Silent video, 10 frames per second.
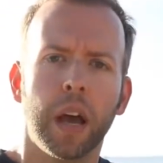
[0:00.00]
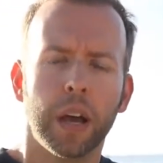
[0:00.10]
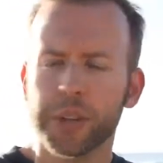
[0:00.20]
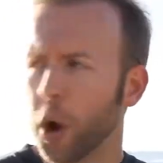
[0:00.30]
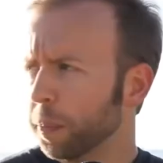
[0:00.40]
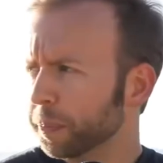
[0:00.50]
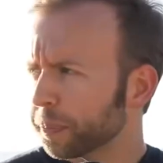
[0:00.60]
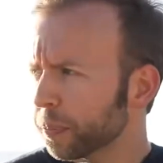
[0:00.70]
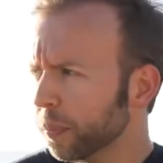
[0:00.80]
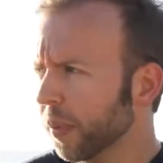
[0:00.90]
So
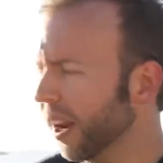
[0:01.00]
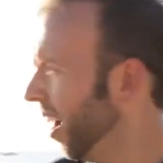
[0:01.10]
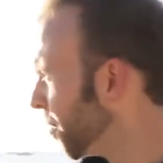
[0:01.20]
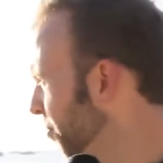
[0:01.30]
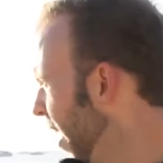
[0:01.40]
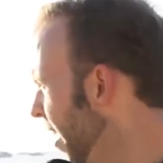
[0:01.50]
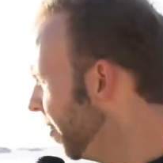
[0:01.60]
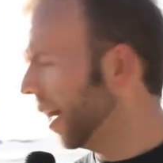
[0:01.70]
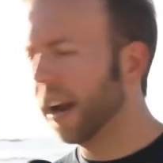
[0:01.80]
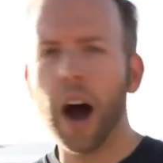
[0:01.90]
I find
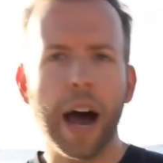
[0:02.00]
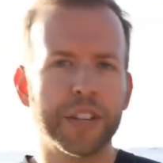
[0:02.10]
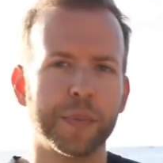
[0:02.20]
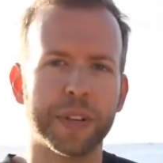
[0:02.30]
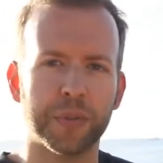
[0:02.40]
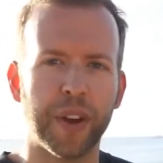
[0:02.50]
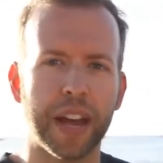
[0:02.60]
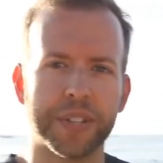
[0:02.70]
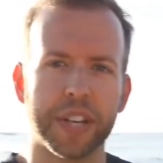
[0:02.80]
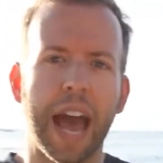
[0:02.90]
that Awesomeness
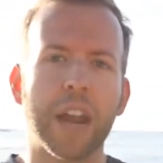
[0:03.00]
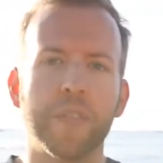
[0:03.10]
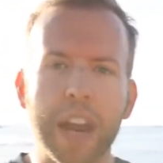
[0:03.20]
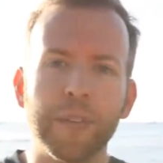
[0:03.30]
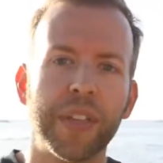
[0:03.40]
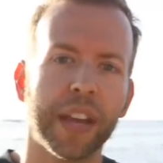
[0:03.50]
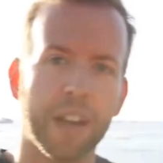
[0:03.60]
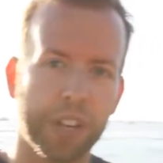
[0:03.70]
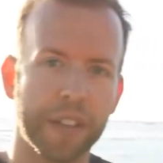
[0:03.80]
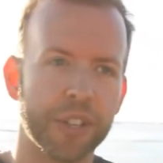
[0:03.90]
Fest, out of everything
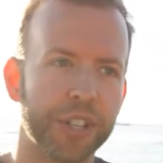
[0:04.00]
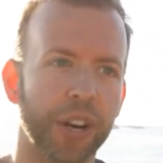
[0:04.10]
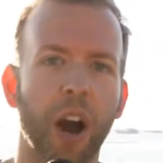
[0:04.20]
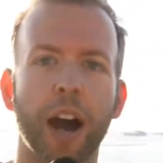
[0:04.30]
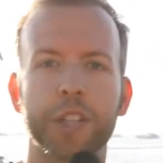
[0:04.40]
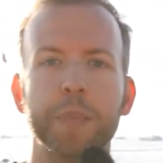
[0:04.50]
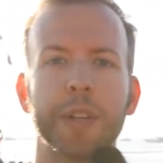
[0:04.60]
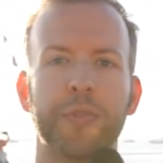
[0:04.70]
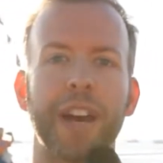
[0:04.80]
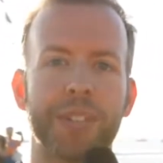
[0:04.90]
I've done this year,
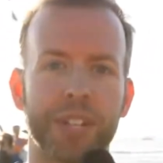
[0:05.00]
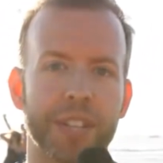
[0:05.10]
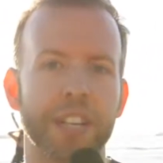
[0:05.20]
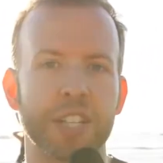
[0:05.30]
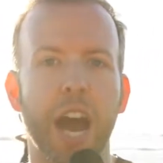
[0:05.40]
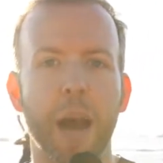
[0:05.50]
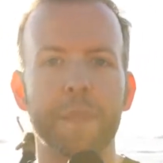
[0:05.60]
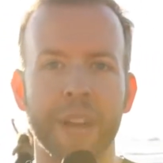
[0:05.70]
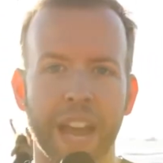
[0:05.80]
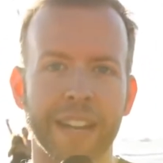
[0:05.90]
Awesomeness Fest is in the
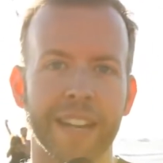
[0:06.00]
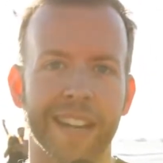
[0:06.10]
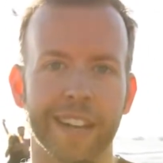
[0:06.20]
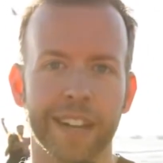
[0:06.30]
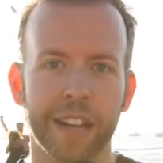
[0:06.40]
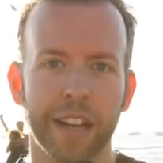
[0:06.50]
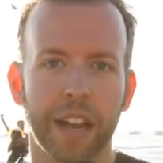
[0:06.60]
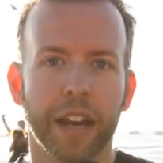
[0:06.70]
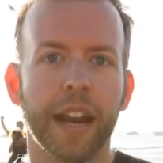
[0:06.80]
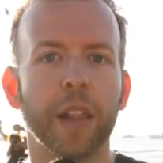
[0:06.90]
top 90.
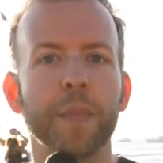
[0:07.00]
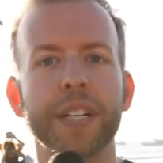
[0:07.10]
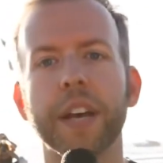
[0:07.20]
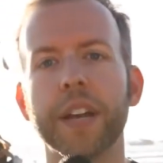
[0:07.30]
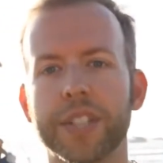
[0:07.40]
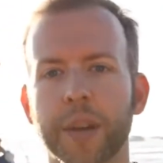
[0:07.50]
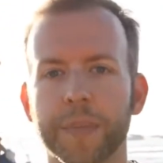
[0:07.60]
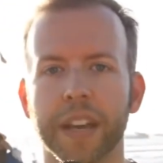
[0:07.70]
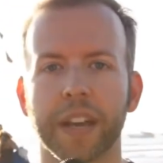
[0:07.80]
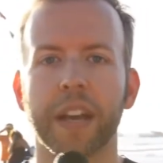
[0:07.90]
Now let me tell you
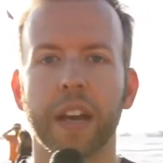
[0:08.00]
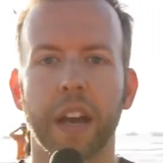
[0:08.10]
something.